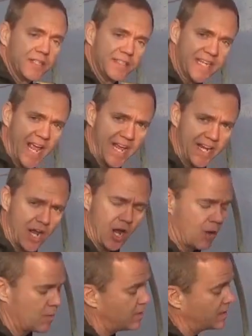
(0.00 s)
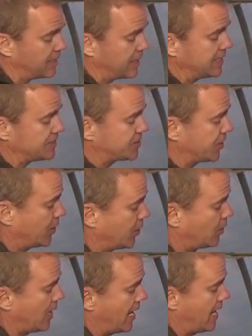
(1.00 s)
a dado
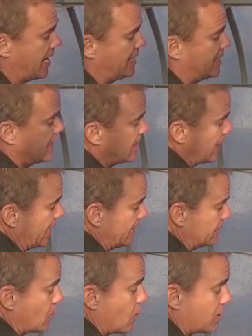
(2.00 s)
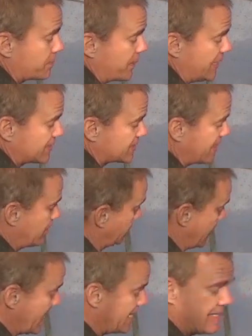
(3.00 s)
into a long piece,
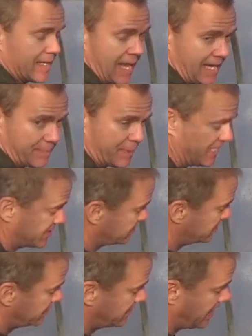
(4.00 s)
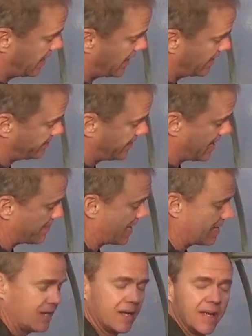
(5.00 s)
or any piece for that
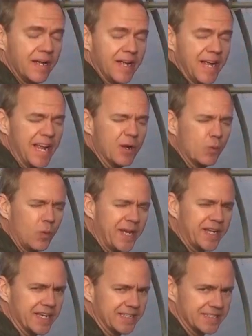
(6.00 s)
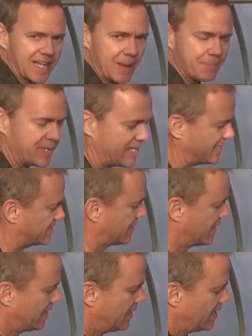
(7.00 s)
matter, it weakens that piece.
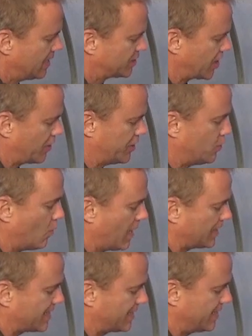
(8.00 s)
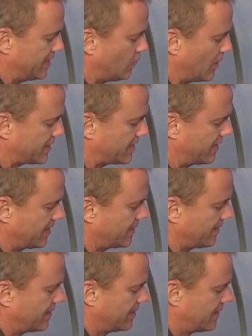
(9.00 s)
So you want
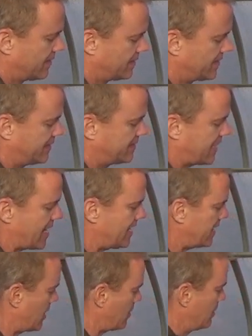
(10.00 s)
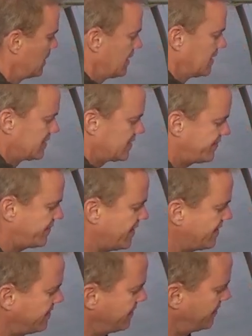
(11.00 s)
the dado to
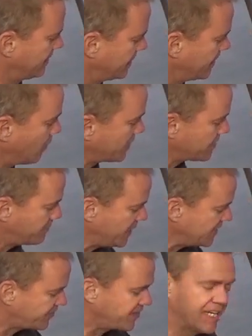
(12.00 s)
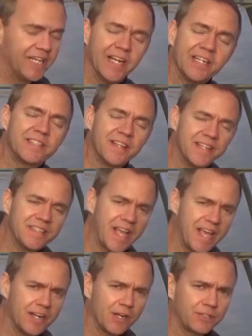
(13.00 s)
fit. You want the piece fitting into the
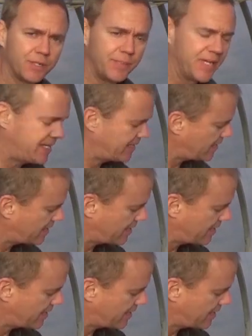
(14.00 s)
dado to be.